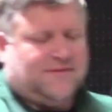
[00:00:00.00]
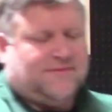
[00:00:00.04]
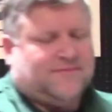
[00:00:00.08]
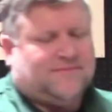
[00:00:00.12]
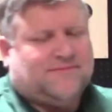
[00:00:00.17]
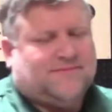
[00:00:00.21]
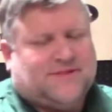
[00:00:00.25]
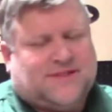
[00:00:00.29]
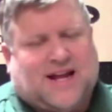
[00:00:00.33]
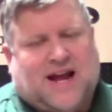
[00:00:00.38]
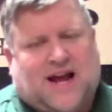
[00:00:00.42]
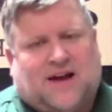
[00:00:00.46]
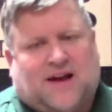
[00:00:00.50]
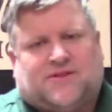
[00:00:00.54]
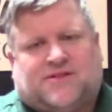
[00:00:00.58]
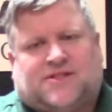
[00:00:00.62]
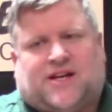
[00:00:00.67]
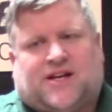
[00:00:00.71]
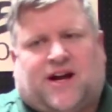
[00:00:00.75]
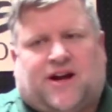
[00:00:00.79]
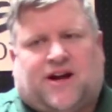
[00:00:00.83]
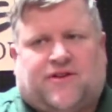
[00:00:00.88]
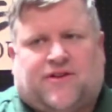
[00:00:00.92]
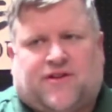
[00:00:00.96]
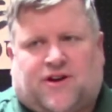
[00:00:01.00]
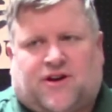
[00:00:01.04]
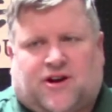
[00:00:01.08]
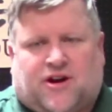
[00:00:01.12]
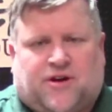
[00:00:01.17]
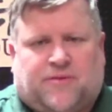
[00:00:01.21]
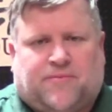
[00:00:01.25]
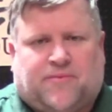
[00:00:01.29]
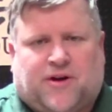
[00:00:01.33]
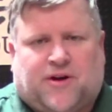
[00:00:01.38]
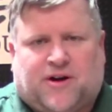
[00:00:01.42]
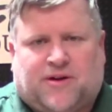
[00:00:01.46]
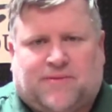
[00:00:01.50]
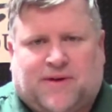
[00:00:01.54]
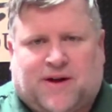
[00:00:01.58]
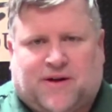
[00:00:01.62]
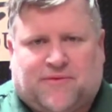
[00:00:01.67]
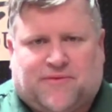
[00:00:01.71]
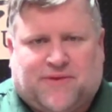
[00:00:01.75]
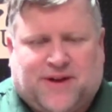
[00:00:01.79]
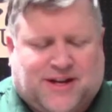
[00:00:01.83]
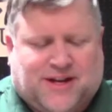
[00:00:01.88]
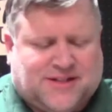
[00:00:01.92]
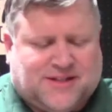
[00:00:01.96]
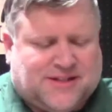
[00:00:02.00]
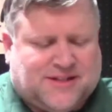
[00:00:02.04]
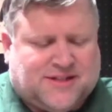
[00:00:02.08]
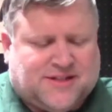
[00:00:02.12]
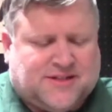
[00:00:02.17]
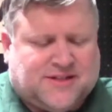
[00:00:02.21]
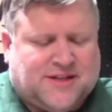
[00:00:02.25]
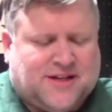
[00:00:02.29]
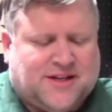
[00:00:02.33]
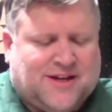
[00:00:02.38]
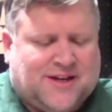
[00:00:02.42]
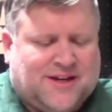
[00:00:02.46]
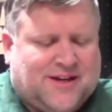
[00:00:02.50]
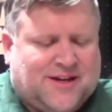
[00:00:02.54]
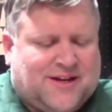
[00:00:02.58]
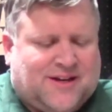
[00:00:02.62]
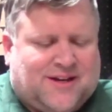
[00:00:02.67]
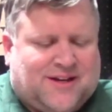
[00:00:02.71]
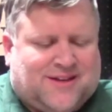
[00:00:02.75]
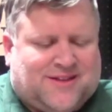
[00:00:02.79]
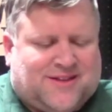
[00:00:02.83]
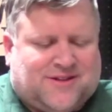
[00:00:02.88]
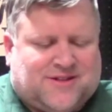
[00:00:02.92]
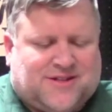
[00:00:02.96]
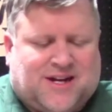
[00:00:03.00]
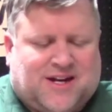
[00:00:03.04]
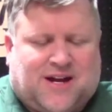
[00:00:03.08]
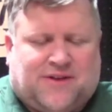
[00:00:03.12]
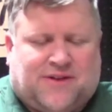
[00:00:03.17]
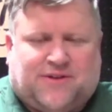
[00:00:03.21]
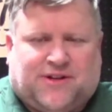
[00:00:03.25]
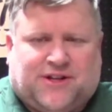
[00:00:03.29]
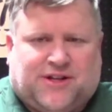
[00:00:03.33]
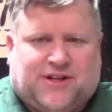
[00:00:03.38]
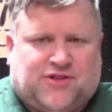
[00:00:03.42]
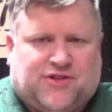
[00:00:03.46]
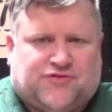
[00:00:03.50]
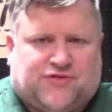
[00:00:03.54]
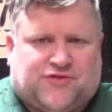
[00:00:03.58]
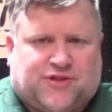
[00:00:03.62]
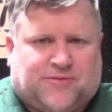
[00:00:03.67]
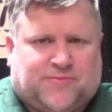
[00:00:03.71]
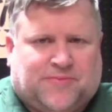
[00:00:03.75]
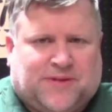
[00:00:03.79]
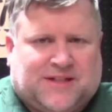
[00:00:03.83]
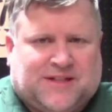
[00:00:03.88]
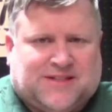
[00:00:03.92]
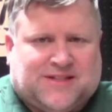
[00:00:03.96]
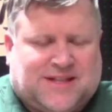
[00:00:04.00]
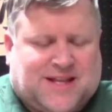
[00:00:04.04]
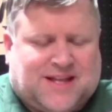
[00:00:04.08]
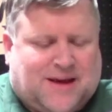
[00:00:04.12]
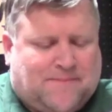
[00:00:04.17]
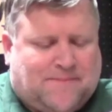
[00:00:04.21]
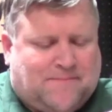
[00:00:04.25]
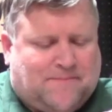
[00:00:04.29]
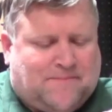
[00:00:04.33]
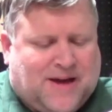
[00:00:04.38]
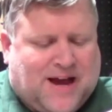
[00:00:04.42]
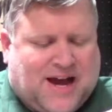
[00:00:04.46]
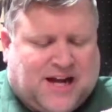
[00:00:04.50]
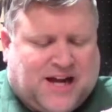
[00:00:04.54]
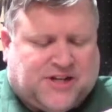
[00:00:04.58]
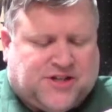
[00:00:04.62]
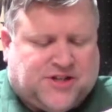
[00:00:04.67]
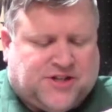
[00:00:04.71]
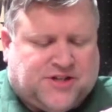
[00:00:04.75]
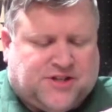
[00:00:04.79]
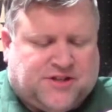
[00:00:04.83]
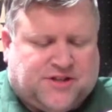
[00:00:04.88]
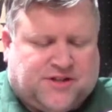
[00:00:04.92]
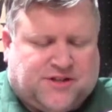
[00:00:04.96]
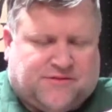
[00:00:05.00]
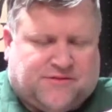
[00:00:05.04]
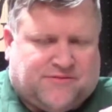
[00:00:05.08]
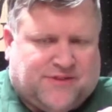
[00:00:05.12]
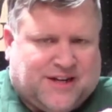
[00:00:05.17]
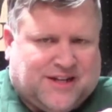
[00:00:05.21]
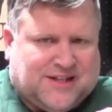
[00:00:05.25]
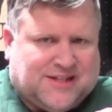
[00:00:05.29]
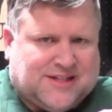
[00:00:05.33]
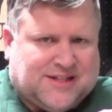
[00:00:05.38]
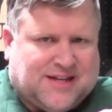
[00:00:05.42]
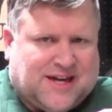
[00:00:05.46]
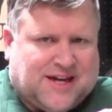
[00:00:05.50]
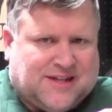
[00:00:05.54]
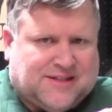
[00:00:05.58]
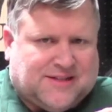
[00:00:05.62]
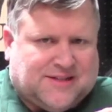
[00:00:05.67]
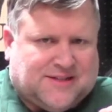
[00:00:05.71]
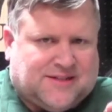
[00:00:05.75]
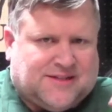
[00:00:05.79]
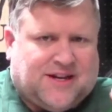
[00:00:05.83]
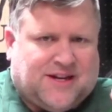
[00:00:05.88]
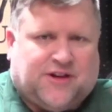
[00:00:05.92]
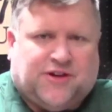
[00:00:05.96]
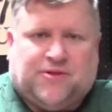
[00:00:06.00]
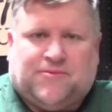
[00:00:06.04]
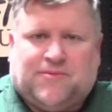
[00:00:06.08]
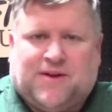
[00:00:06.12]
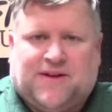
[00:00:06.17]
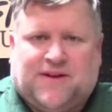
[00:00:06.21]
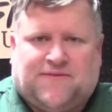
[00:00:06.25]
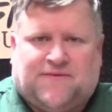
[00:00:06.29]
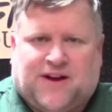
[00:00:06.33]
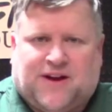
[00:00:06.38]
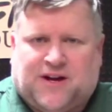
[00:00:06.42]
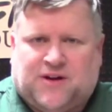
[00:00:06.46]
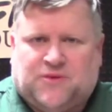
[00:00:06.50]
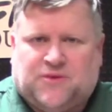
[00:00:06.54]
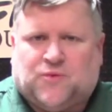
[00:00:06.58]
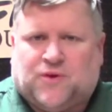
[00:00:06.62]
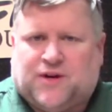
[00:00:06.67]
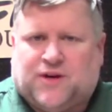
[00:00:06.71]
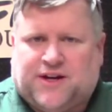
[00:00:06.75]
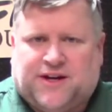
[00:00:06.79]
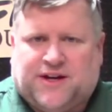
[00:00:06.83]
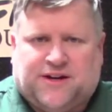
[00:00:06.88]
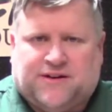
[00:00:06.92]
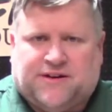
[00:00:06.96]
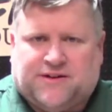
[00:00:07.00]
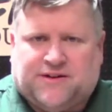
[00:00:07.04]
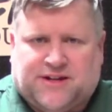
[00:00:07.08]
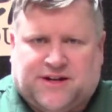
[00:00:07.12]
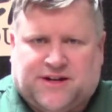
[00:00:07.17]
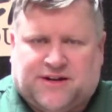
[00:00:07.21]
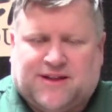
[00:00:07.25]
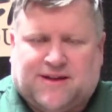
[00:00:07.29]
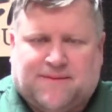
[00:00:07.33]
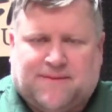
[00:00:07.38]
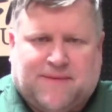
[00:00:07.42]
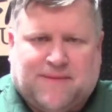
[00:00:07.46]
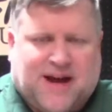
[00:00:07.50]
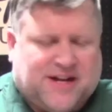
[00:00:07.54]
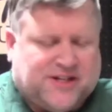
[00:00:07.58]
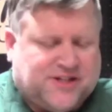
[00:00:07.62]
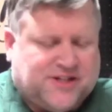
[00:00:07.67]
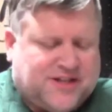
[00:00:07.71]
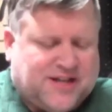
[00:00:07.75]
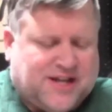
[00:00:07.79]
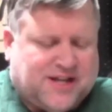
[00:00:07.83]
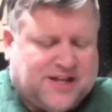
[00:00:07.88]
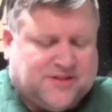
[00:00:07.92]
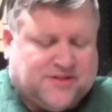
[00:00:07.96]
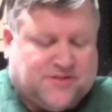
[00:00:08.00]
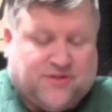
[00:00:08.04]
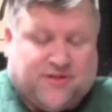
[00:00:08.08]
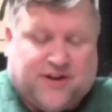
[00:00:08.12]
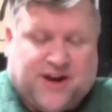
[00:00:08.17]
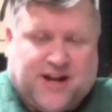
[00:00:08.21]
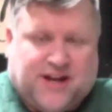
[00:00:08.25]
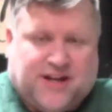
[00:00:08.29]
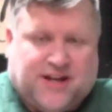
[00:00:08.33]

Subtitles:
downside or the hard part about rings is there's not really drill bits that match the ring sizes. Now you may find one here and there that match, and that's great.